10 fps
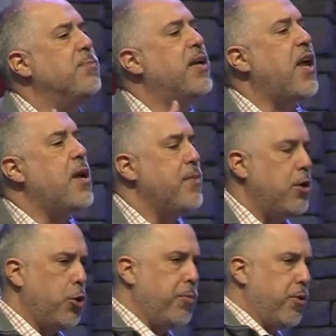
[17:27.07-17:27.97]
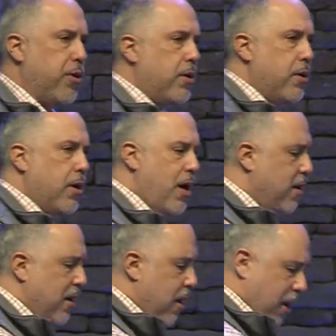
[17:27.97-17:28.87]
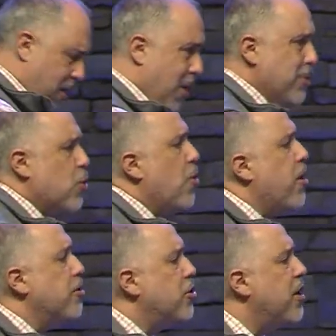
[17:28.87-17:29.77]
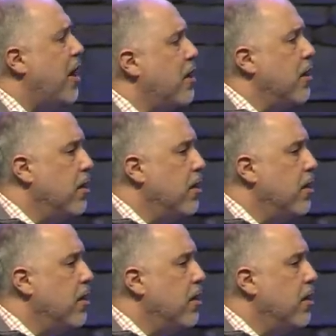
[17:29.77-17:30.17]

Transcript: became a newborn. I mean, look at what's going on today.